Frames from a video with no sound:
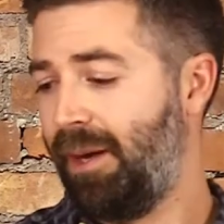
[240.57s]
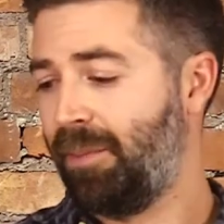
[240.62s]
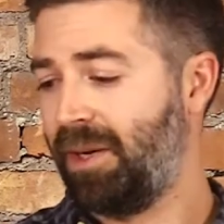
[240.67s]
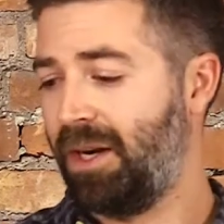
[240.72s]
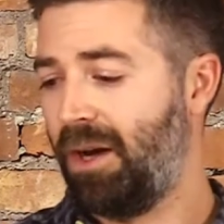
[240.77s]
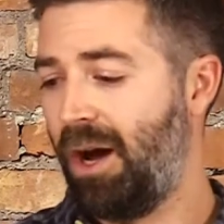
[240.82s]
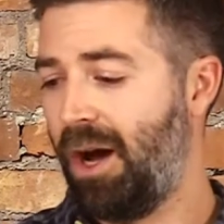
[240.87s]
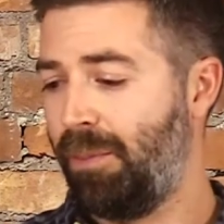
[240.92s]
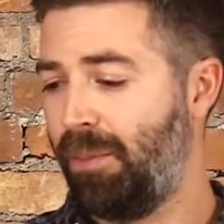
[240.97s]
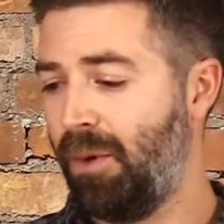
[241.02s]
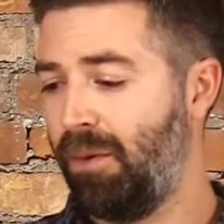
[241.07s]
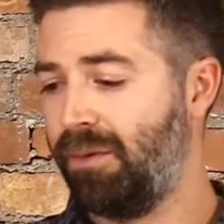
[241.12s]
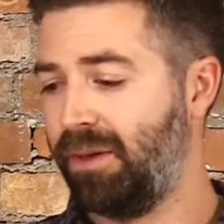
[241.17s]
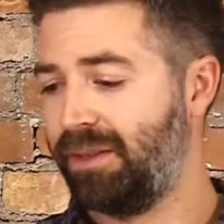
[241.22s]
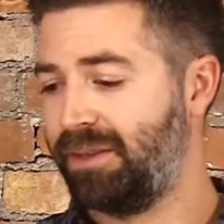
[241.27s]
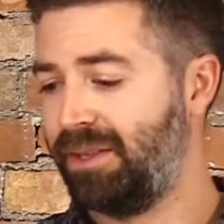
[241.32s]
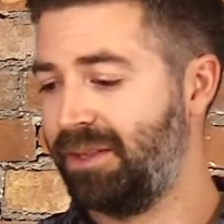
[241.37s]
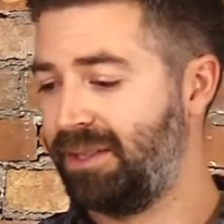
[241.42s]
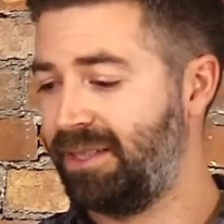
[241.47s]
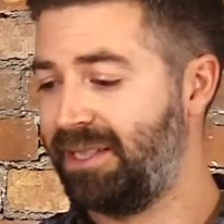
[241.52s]
I'm gonna hop over
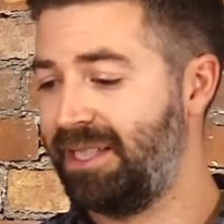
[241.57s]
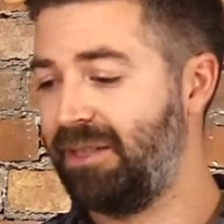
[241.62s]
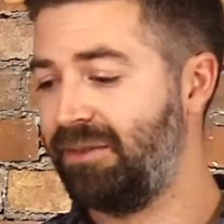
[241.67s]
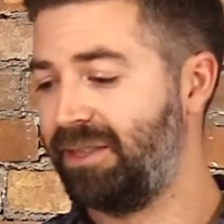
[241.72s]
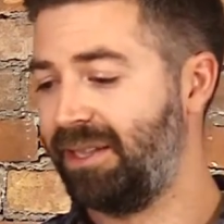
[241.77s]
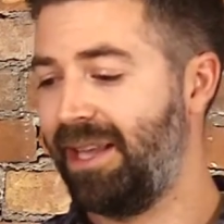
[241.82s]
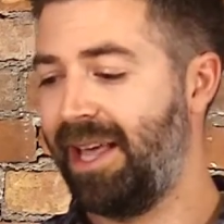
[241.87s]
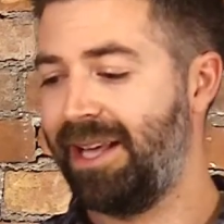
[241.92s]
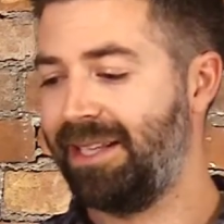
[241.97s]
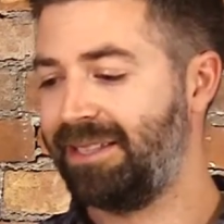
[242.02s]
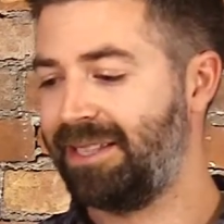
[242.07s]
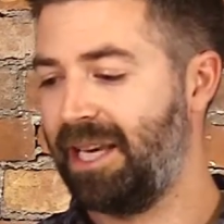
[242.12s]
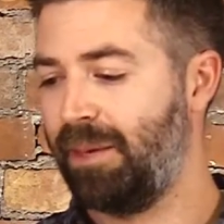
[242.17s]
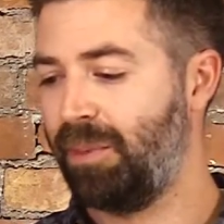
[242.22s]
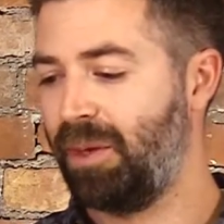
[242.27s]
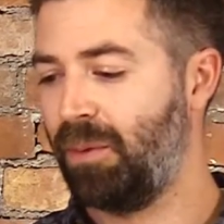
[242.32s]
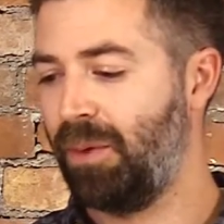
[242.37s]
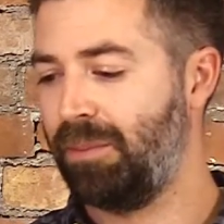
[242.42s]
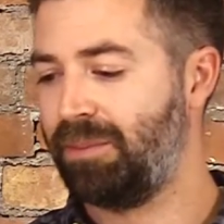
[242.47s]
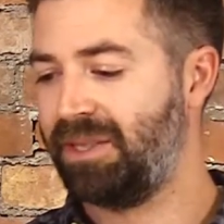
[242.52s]
to Steve's
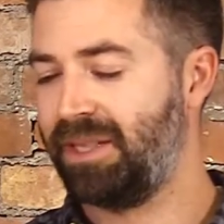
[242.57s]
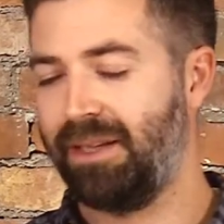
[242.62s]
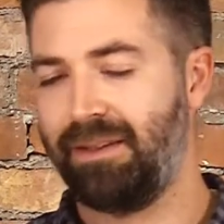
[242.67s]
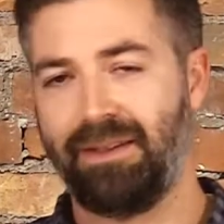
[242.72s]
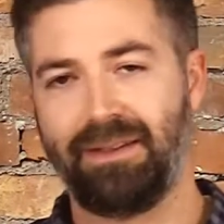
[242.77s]
landscaping website.